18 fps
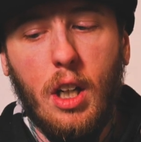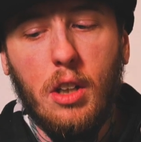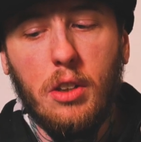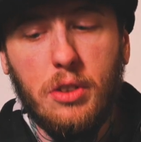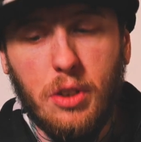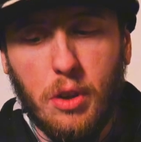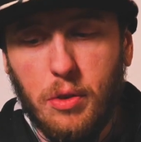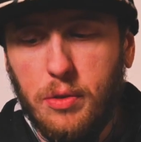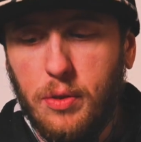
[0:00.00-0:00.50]

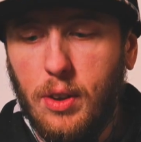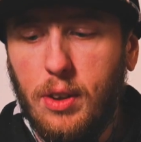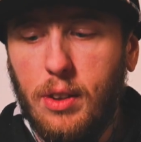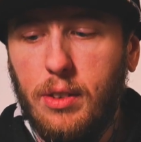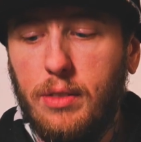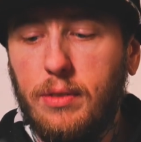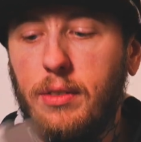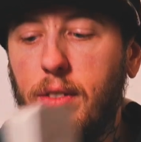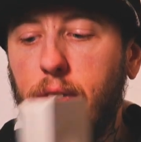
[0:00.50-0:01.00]
So
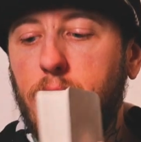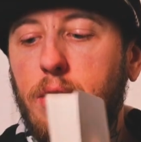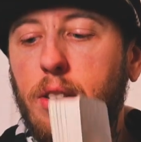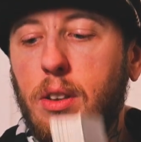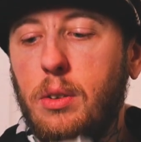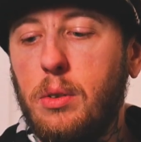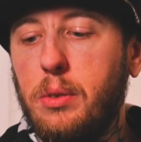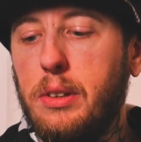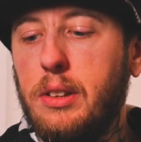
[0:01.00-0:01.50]
for
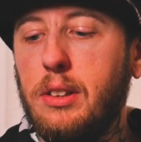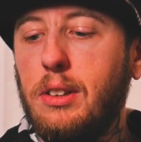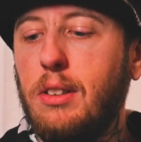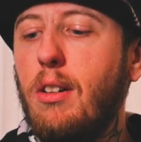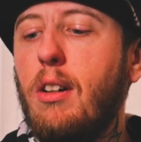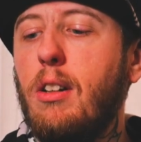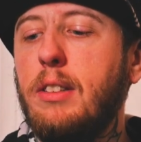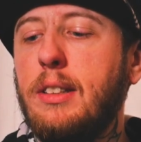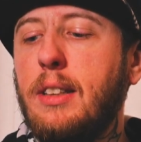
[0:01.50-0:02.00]
those
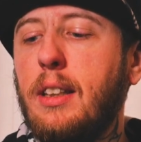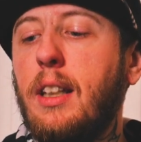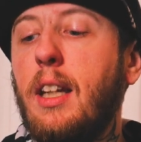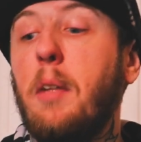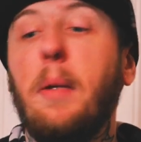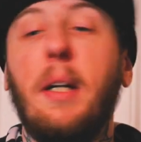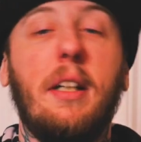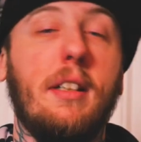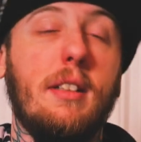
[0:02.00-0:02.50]
cards that
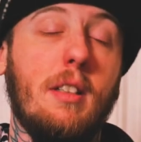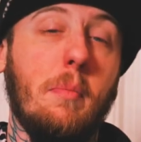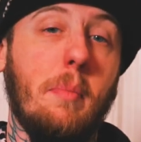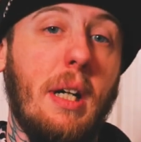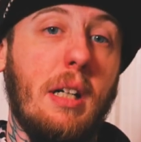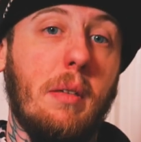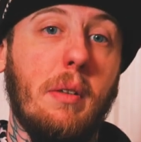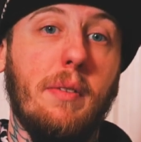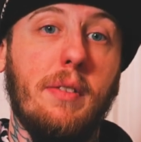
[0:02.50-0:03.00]
came out at the
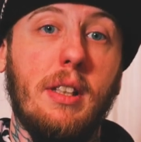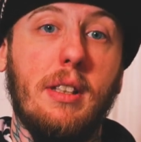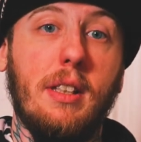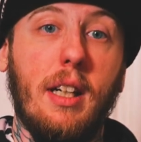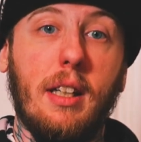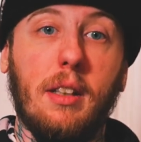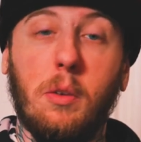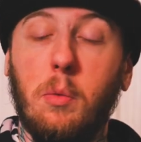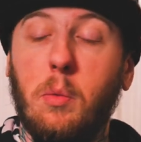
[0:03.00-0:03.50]
bottom of the
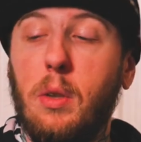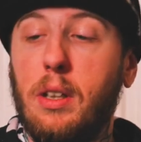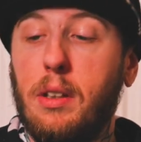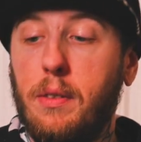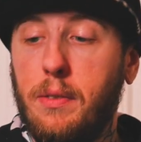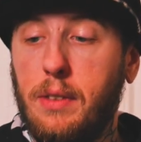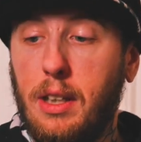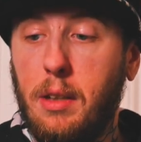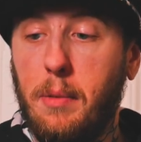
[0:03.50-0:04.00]
deck, one
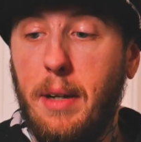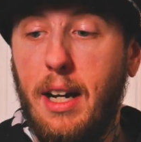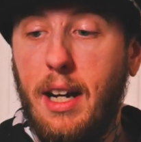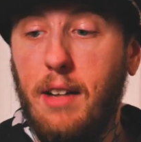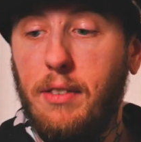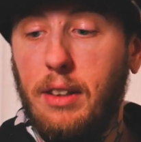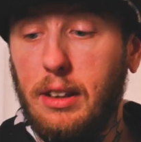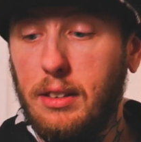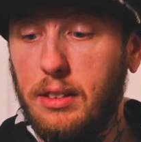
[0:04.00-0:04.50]
of them
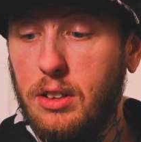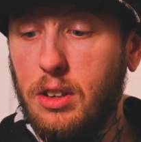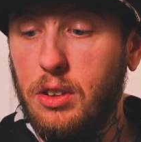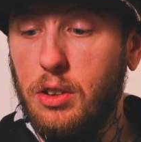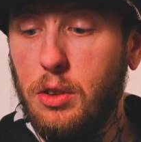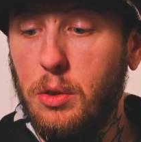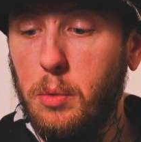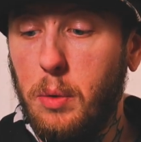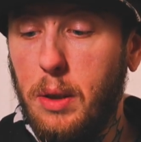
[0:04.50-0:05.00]
having to
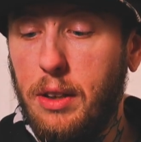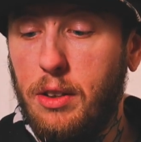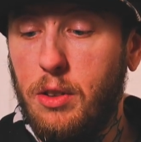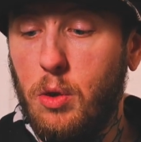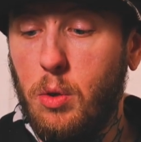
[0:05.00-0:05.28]
do with